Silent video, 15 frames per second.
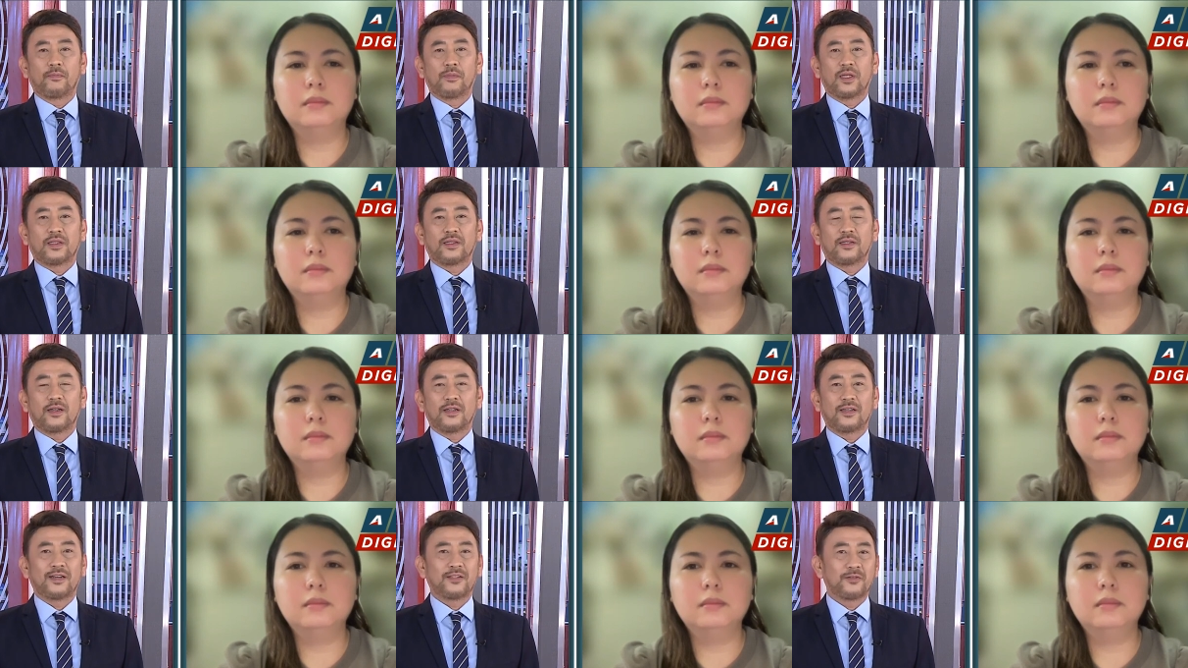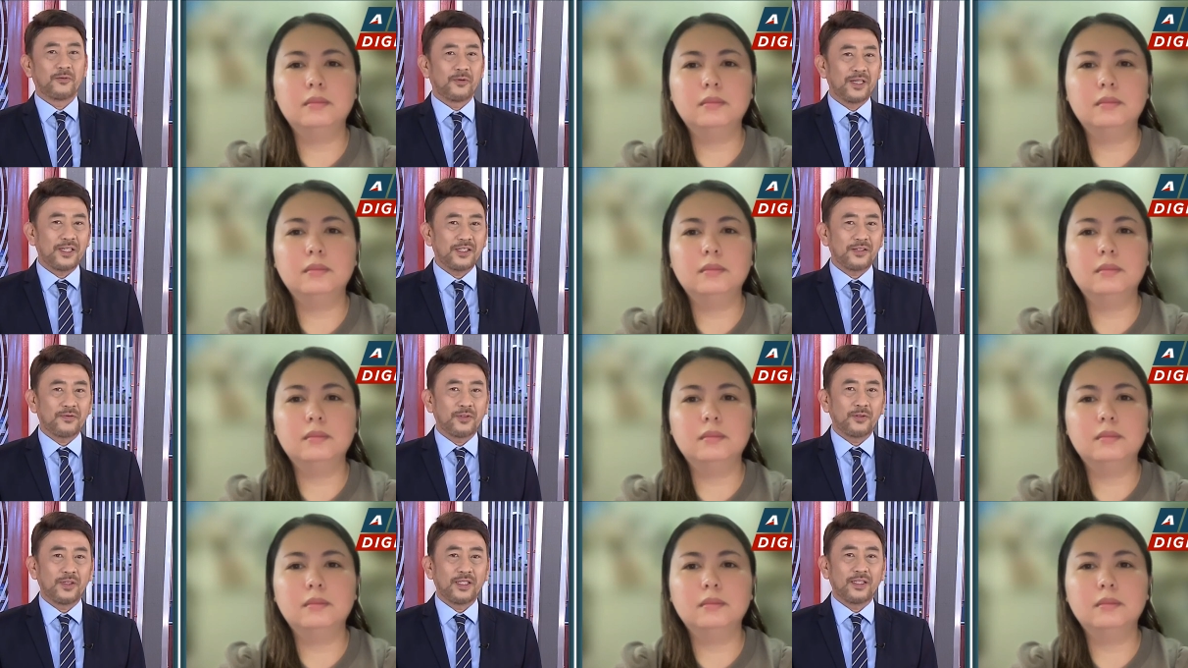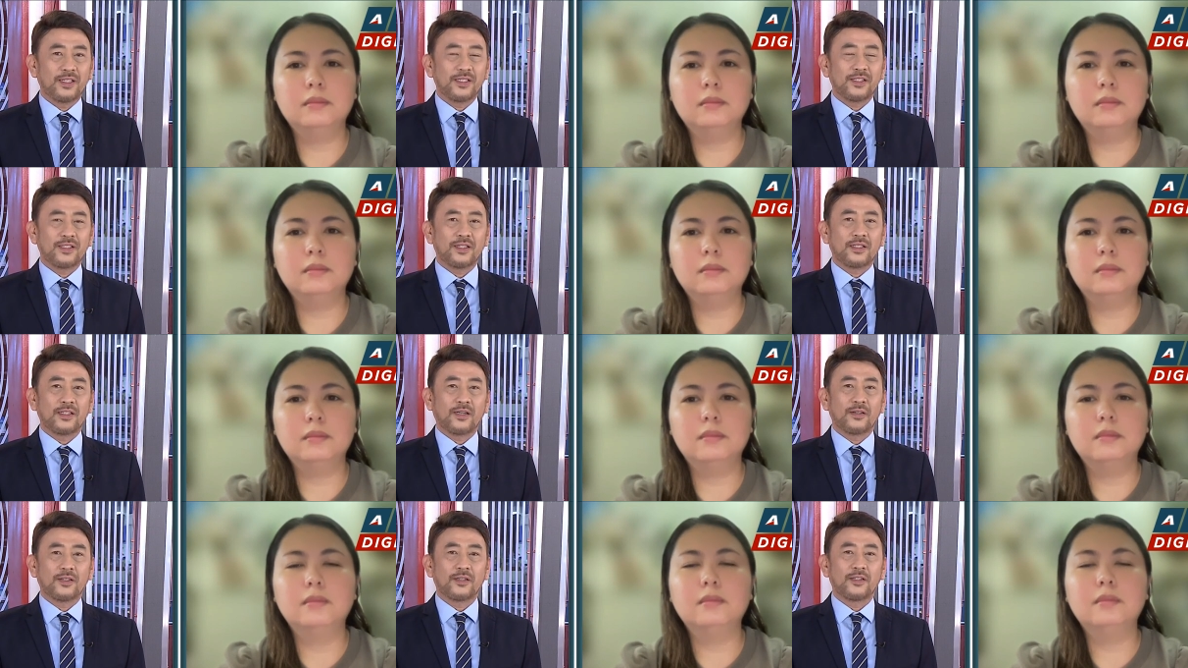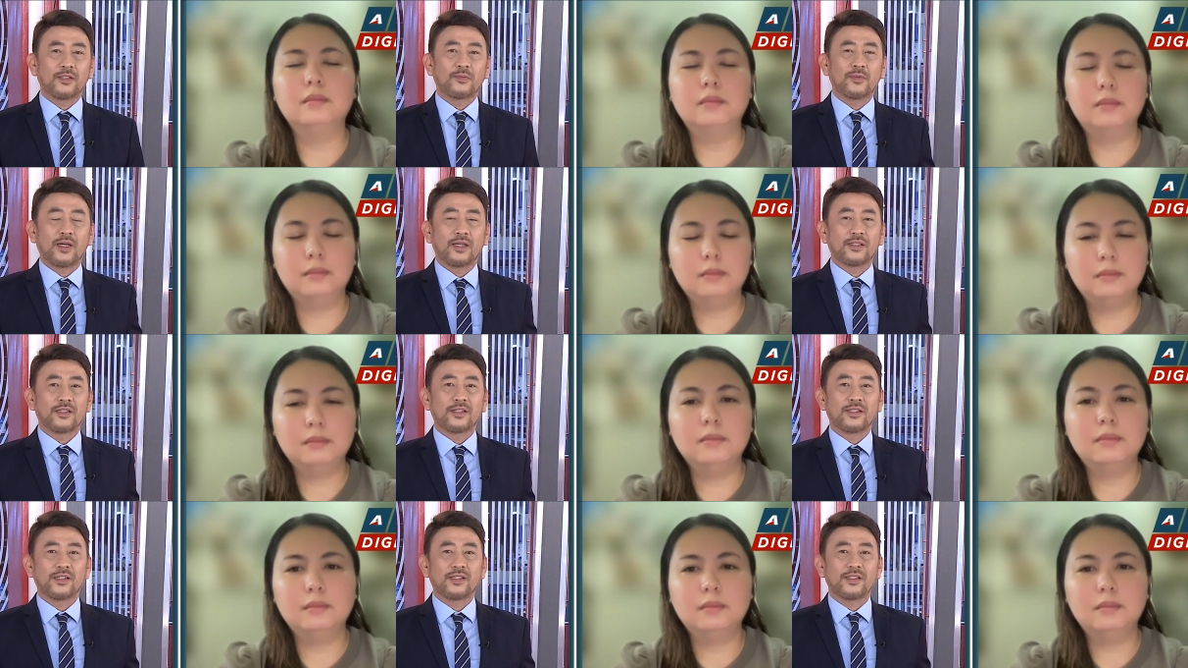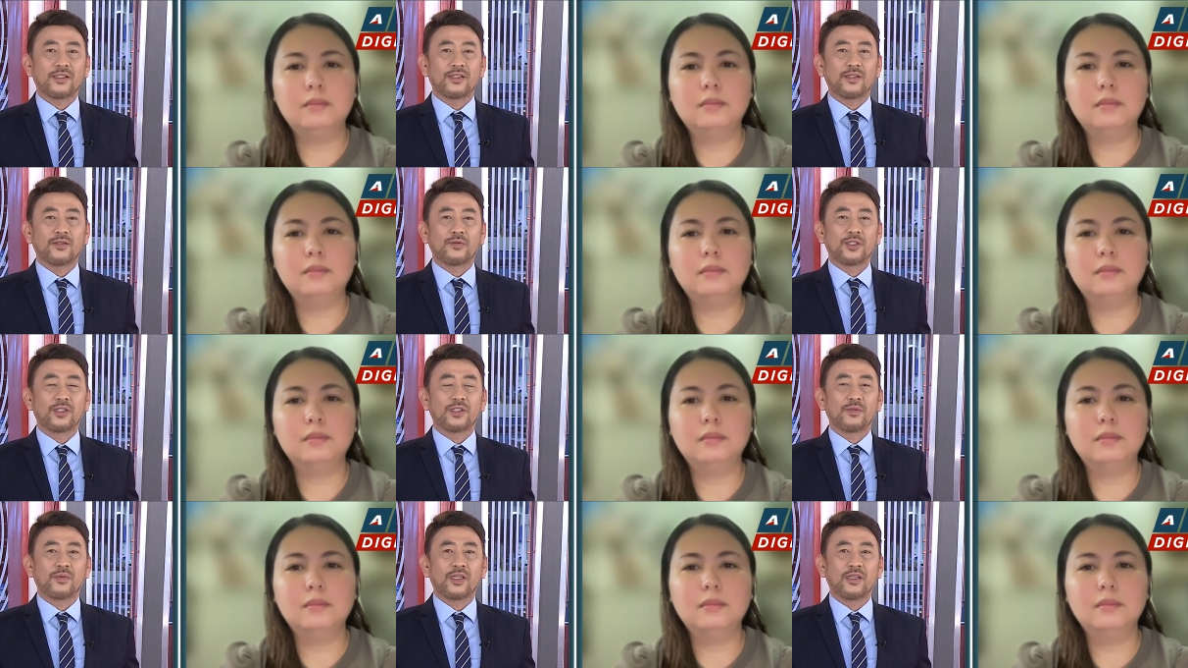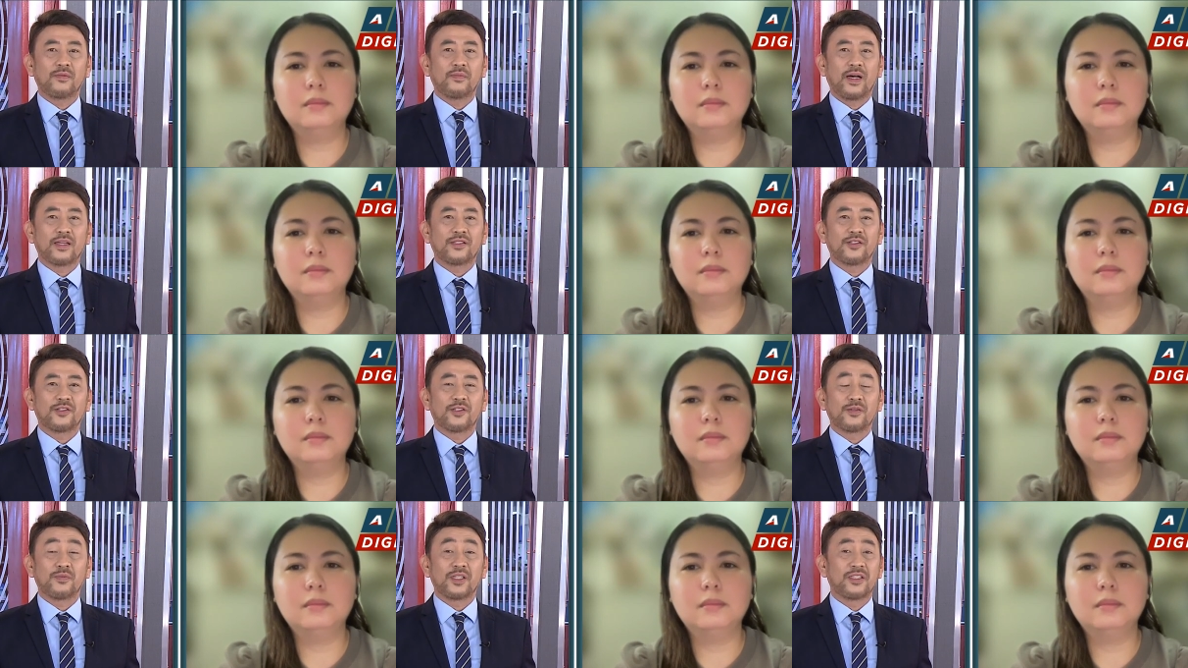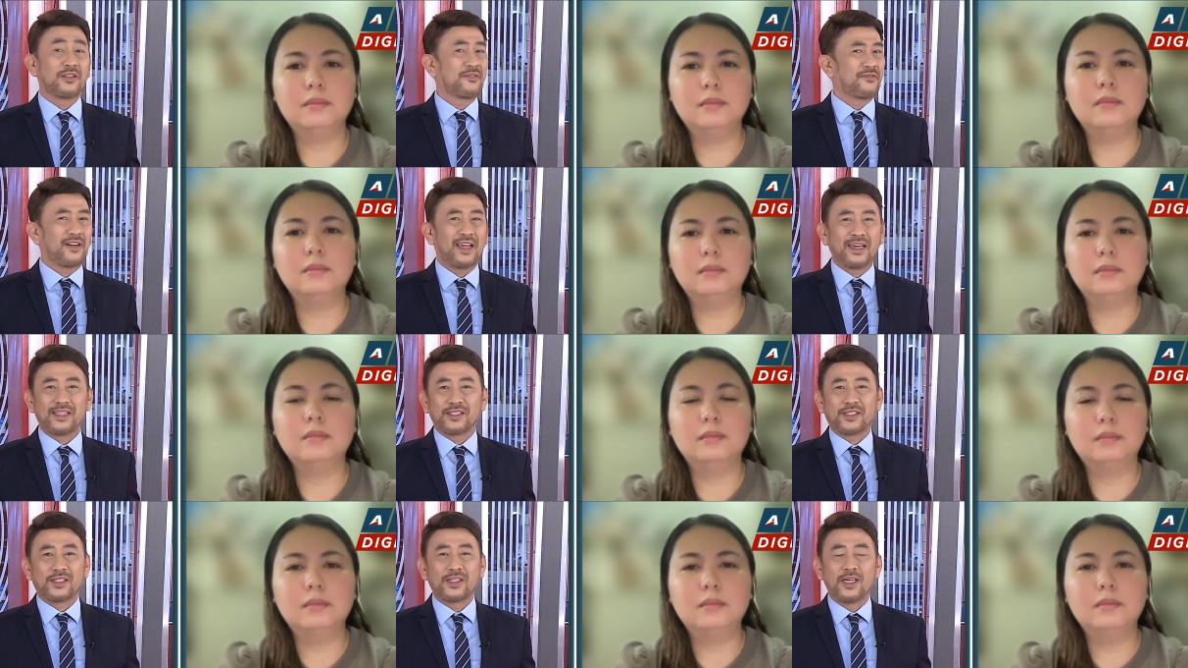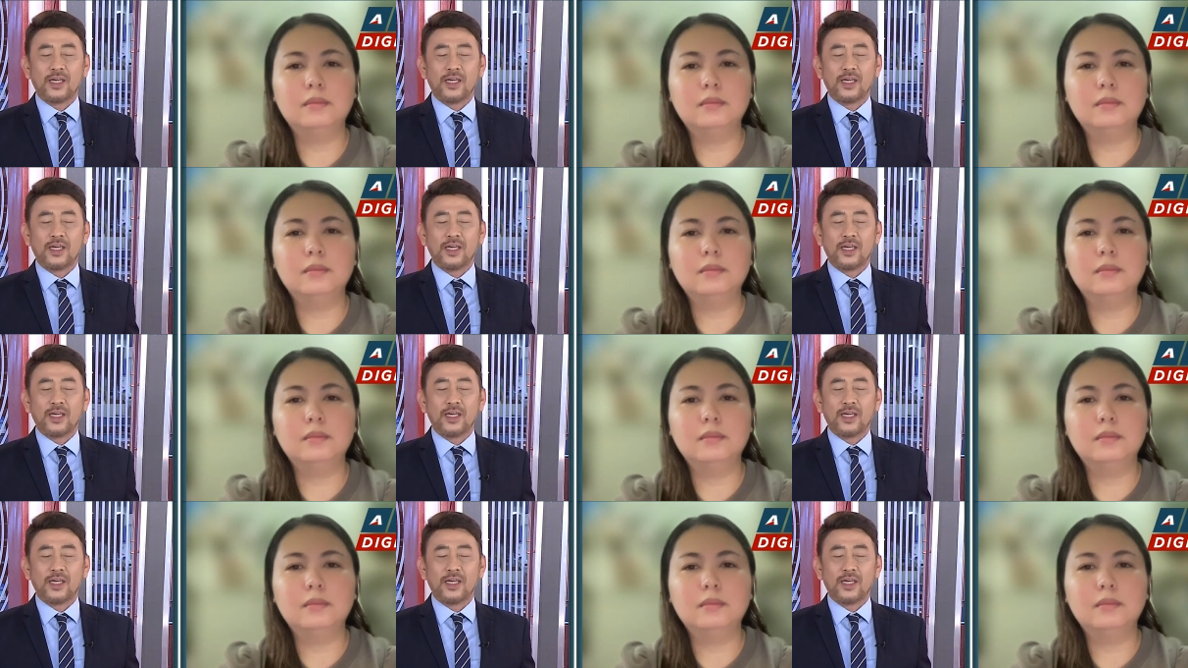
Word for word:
Speaker 1: But there are other ways of doing this than our current processes, uh, which is making passengers miss their flights